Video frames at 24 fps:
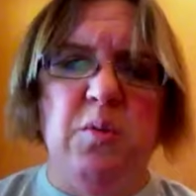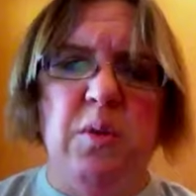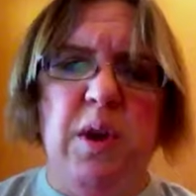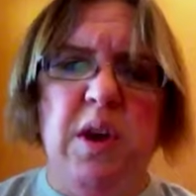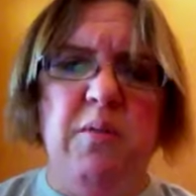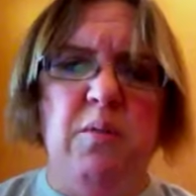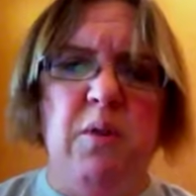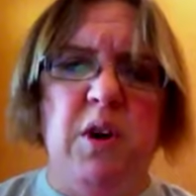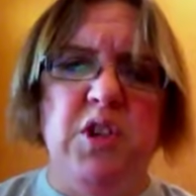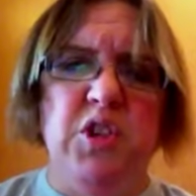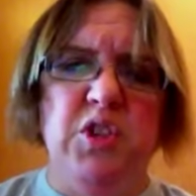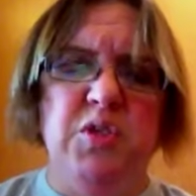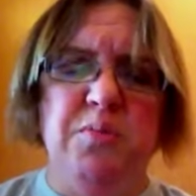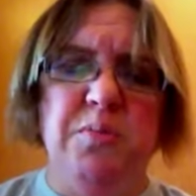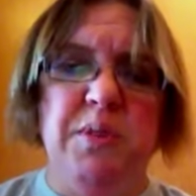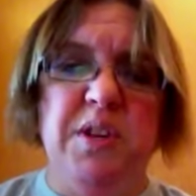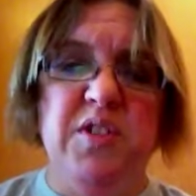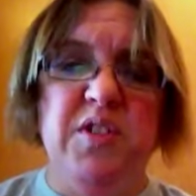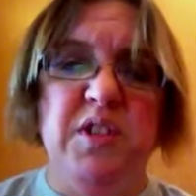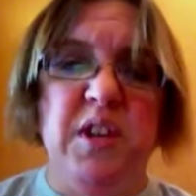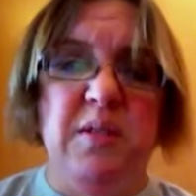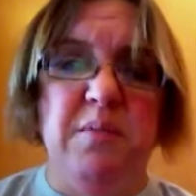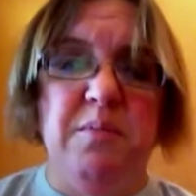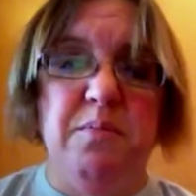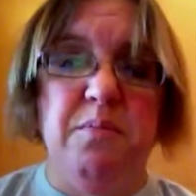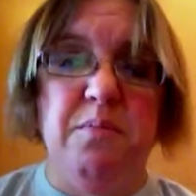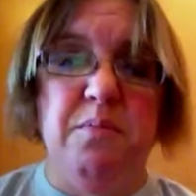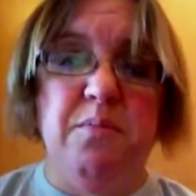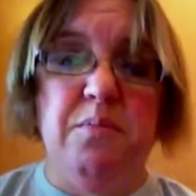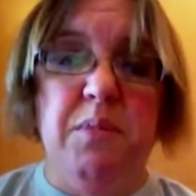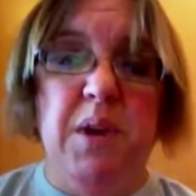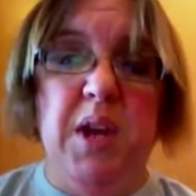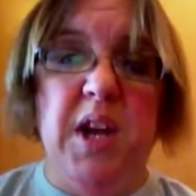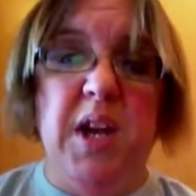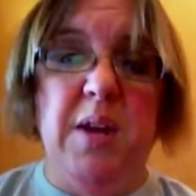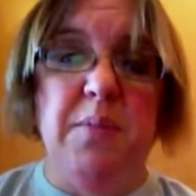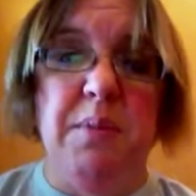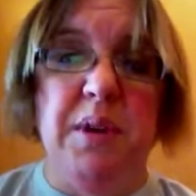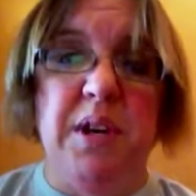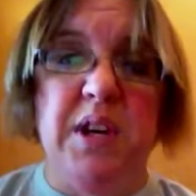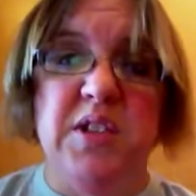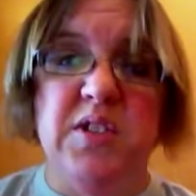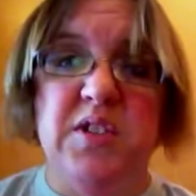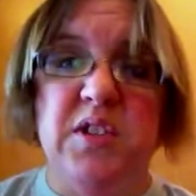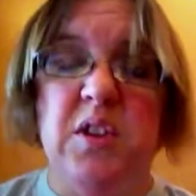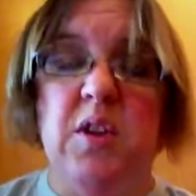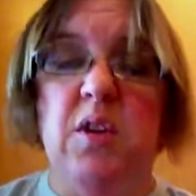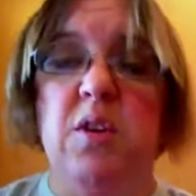Weight Watcher meeting
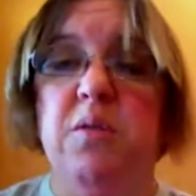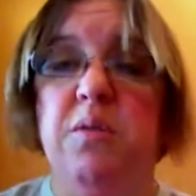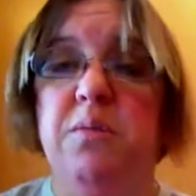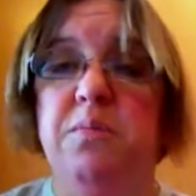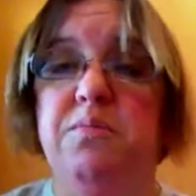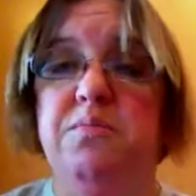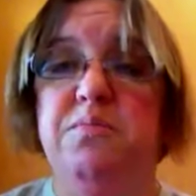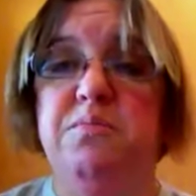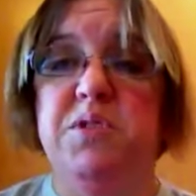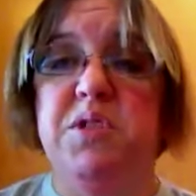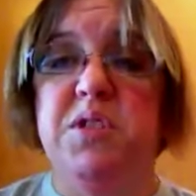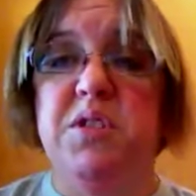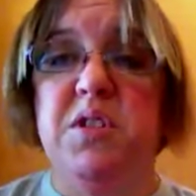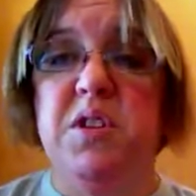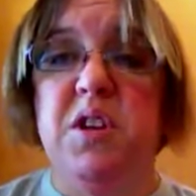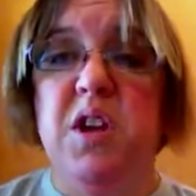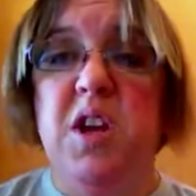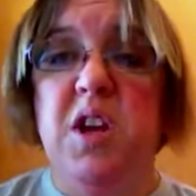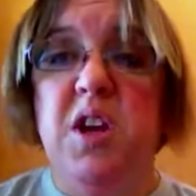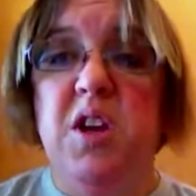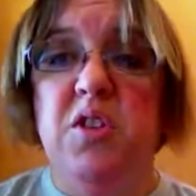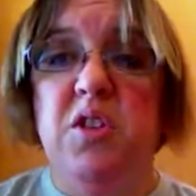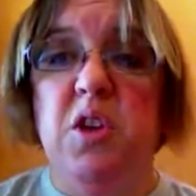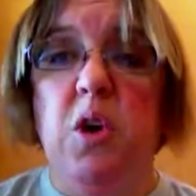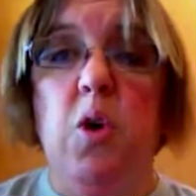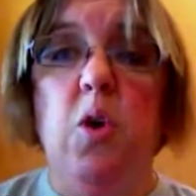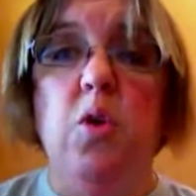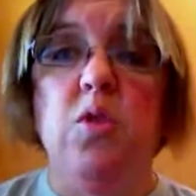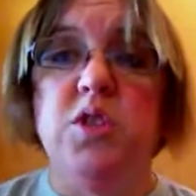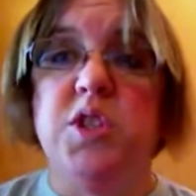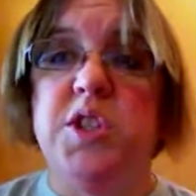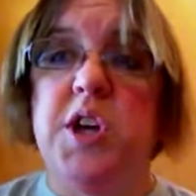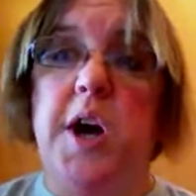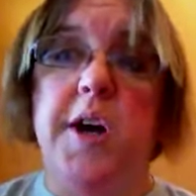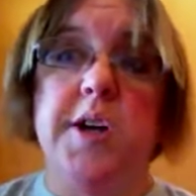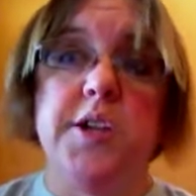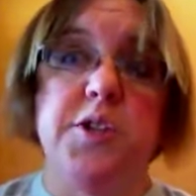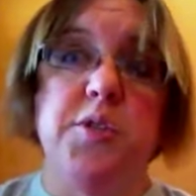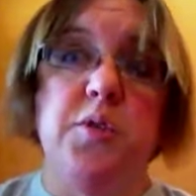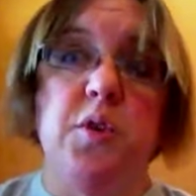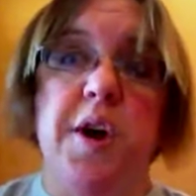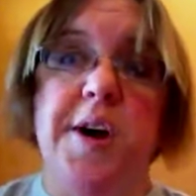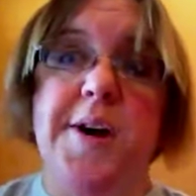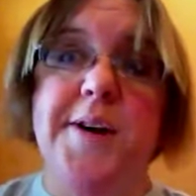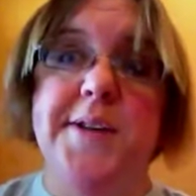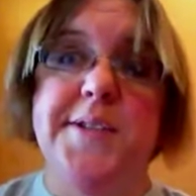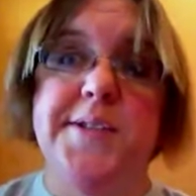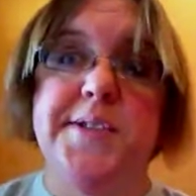because of the whole Dr.
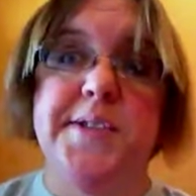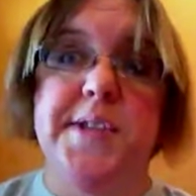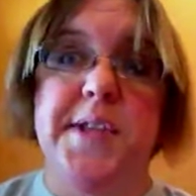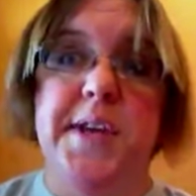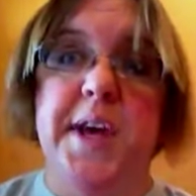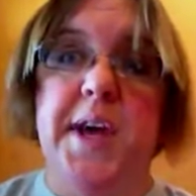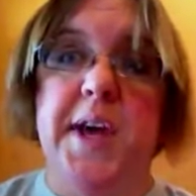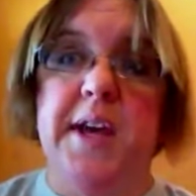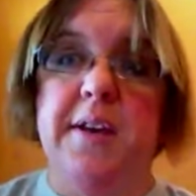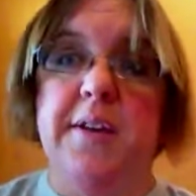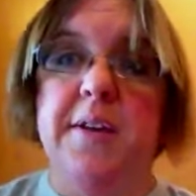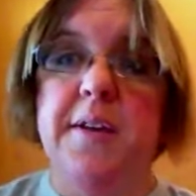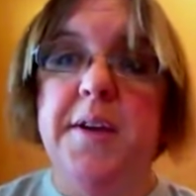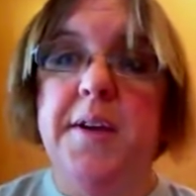Oz thing.